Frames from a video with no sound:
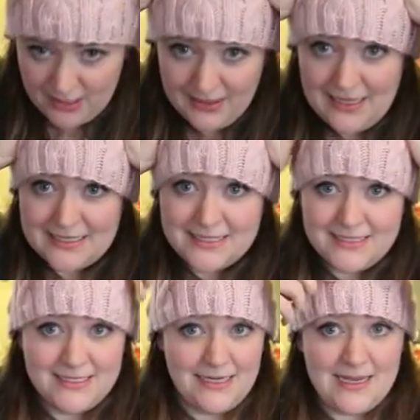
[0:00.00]

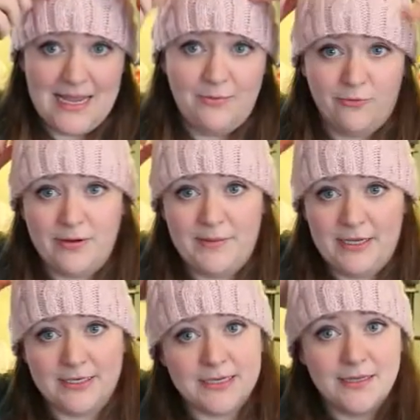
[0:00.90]
less cable
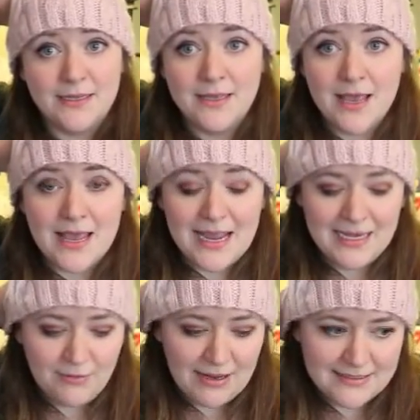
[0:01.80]
repeat.
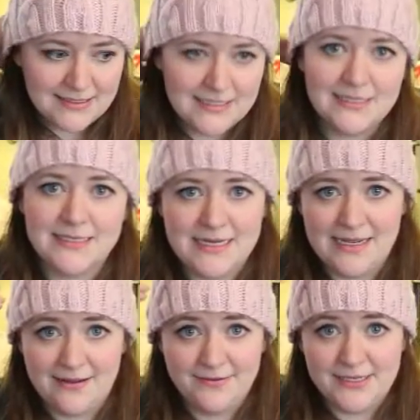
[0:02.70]
Anyway, I did this as a
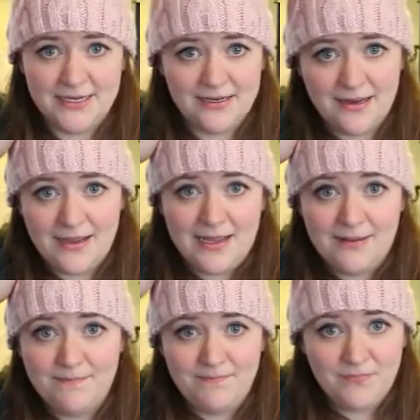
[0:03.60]
gift
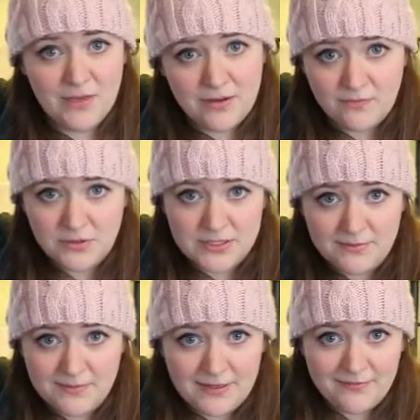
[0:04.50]
for
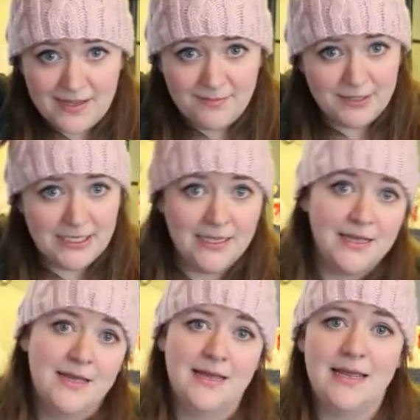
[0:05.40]
someone in my family.
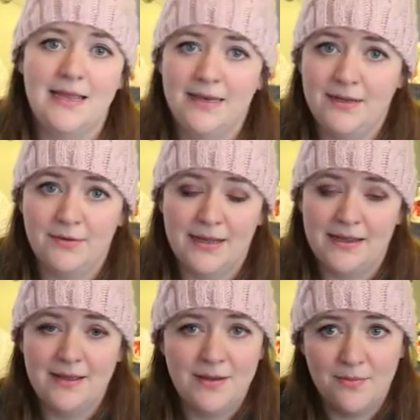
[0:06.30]

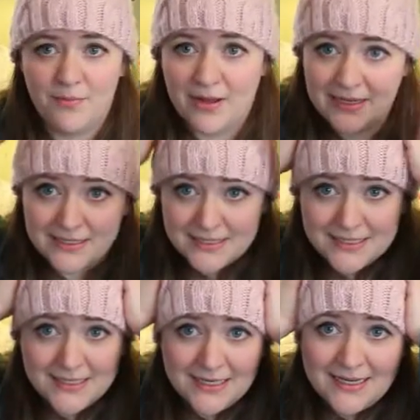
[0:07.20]
Anyway, but
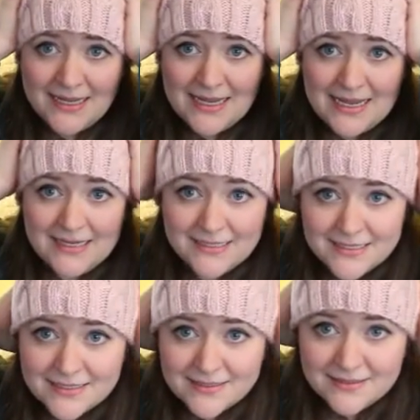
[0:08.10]

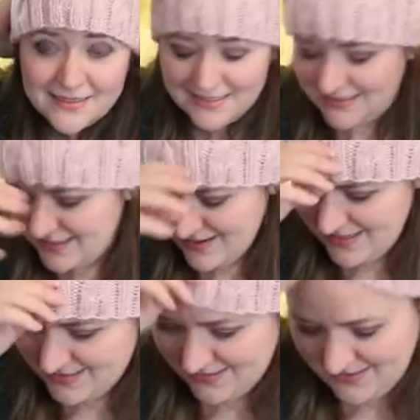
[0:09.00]
it's
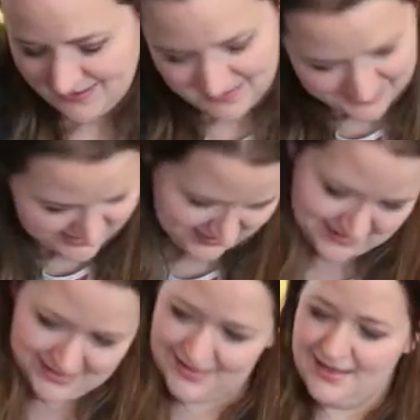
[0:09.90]
nice. I think
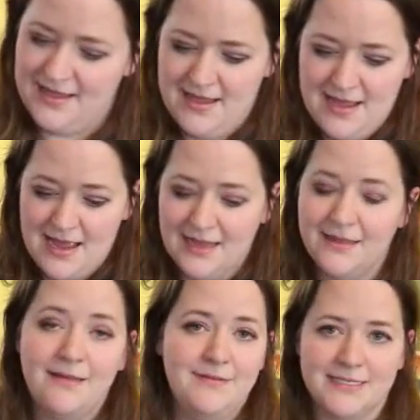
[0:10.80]
I
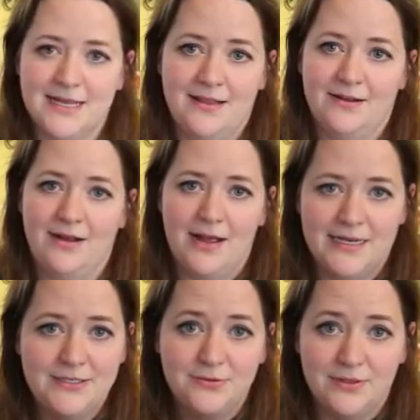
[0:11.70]
love this color.
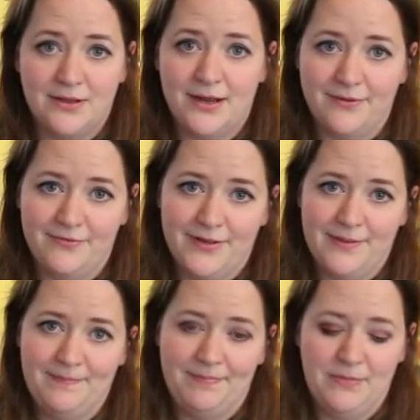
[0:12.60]
I do a lot
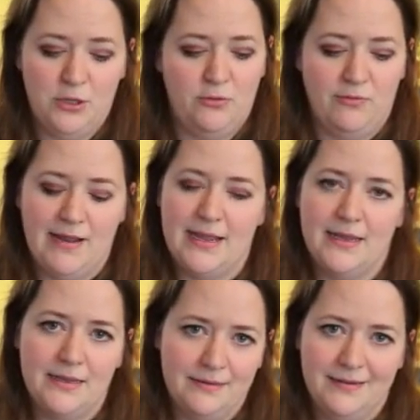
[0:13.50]
of
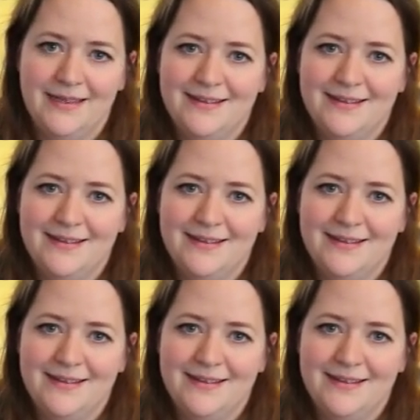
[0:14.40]
gray and